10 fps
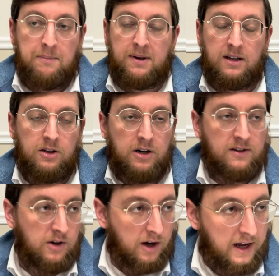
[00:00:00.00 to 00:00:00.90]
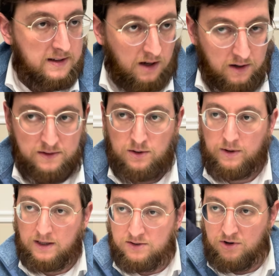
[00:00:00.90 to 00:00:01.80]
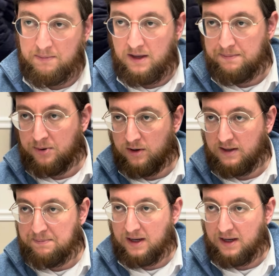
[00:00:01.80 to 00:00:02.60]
But in learning Torah, it's also extremely important.